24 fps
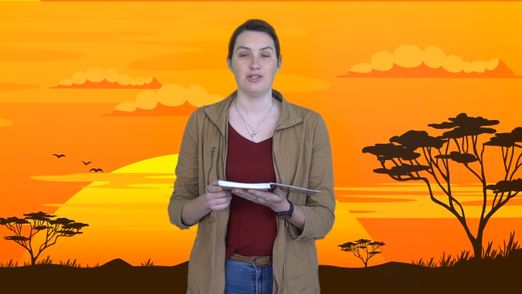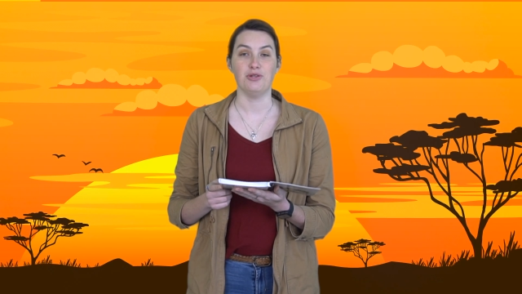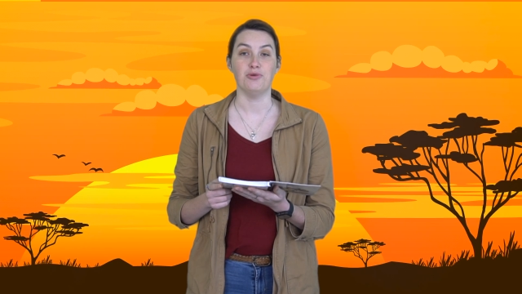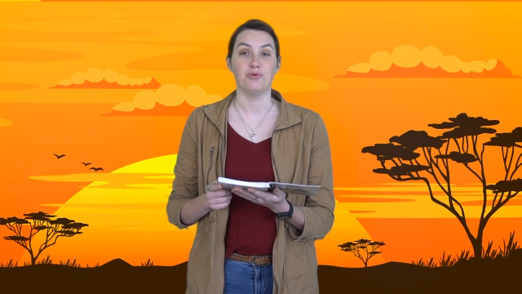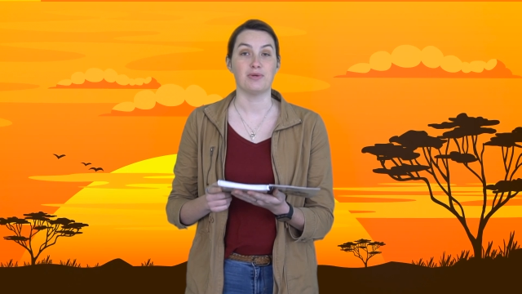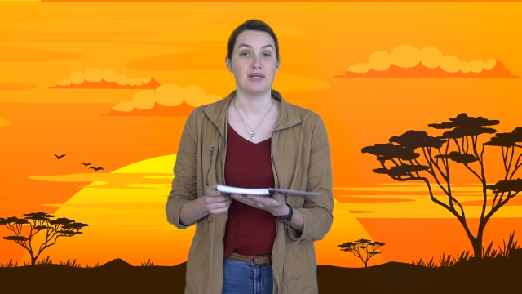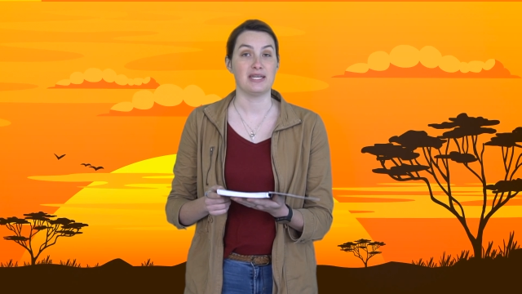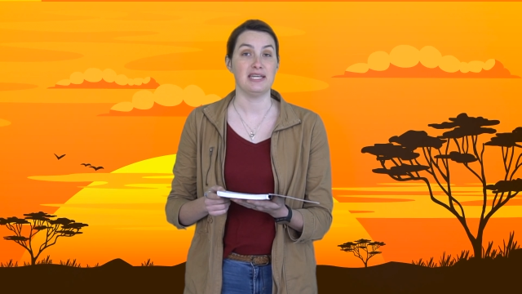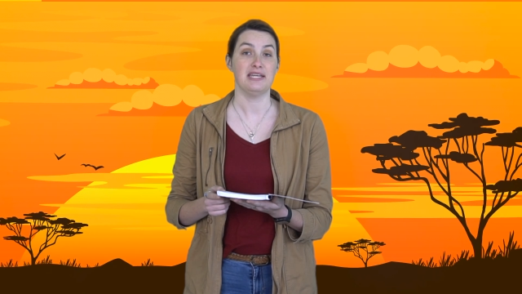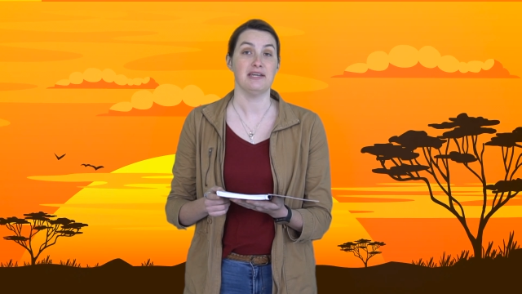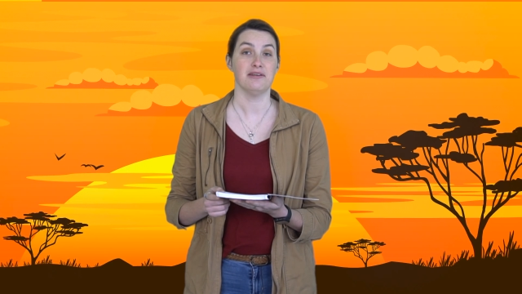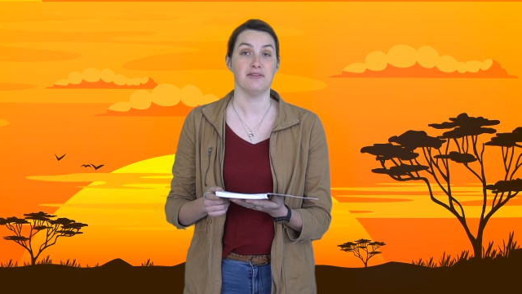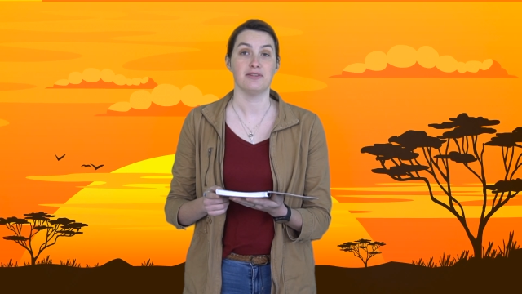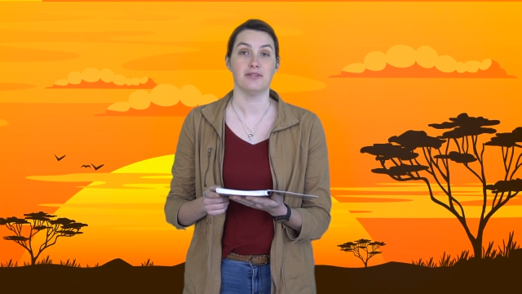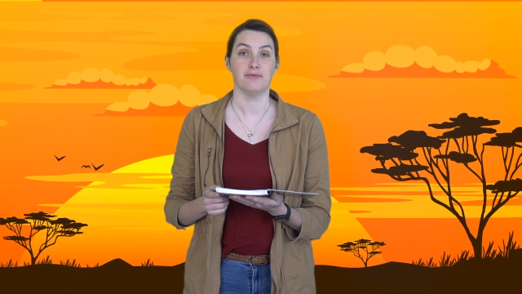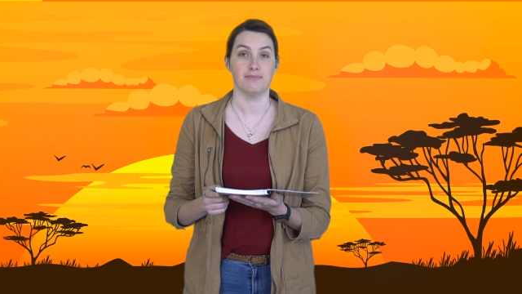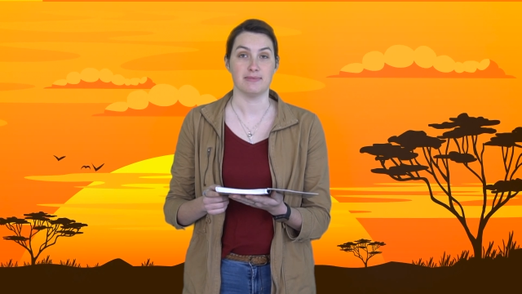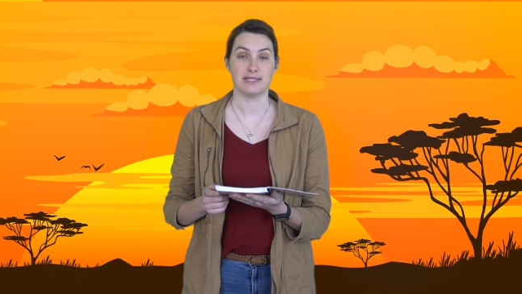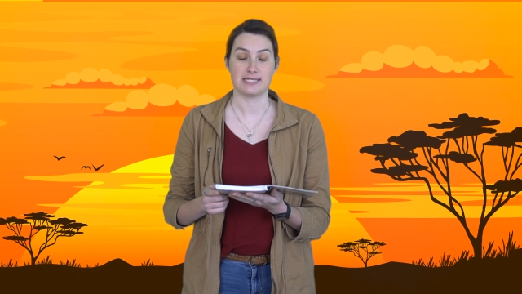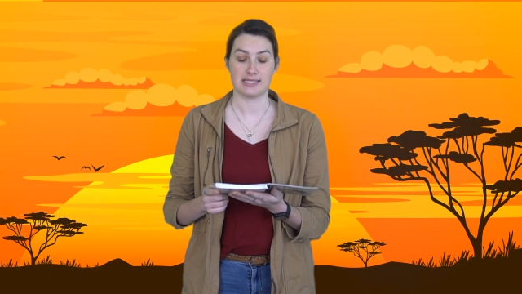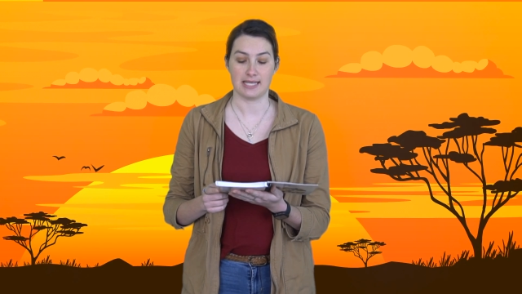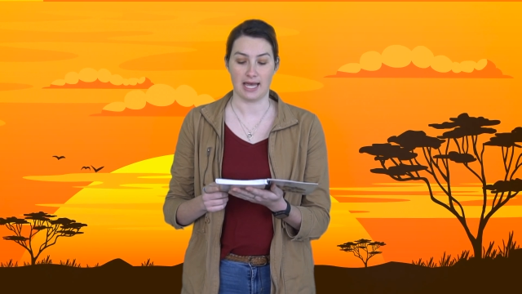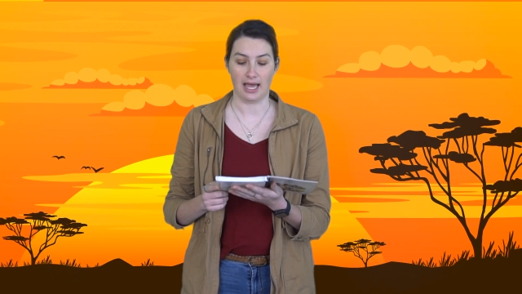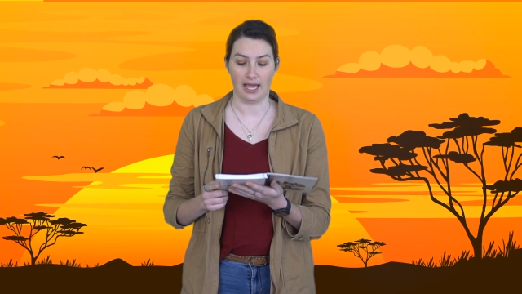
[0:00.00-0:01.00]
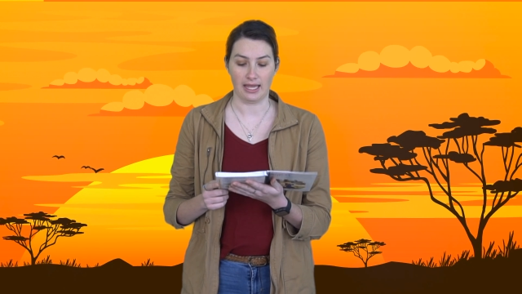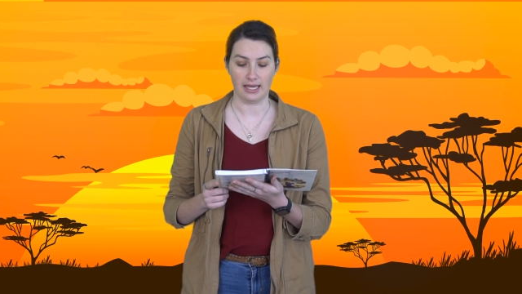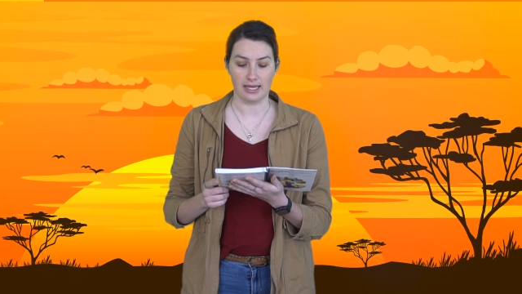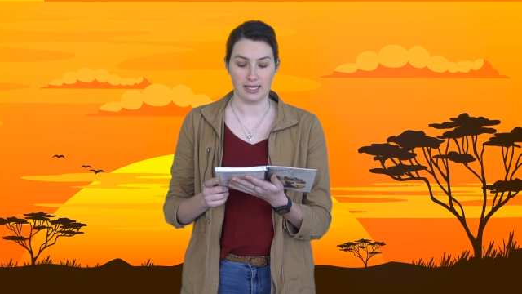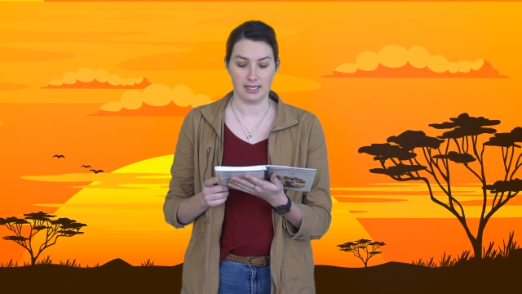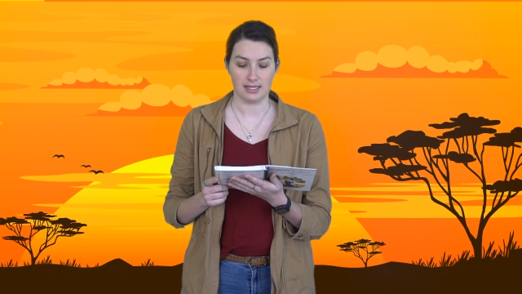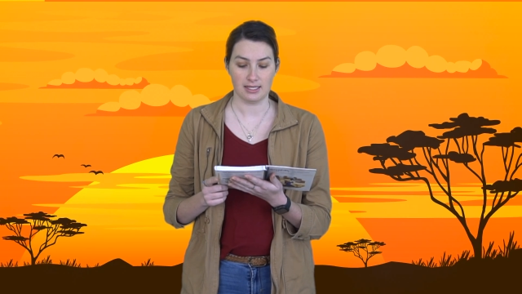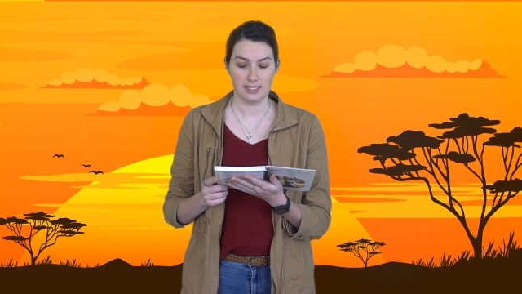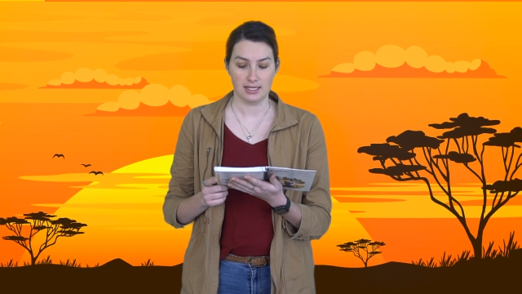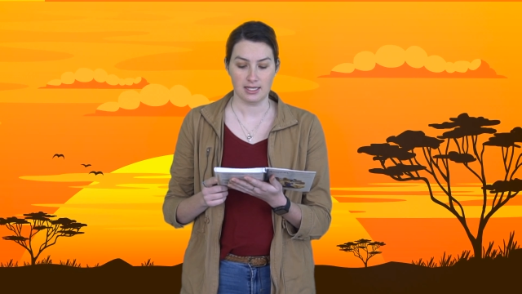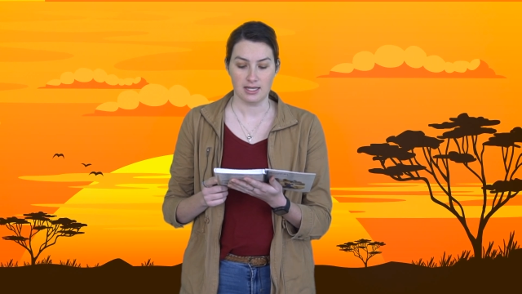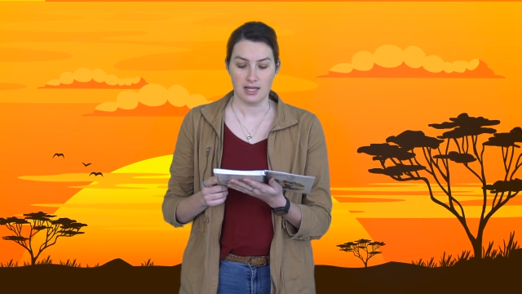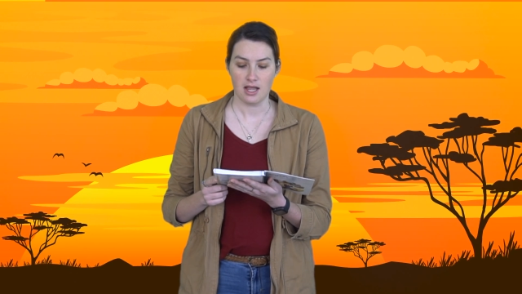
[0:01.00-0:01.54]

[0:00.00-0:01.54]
you killed the Messiah."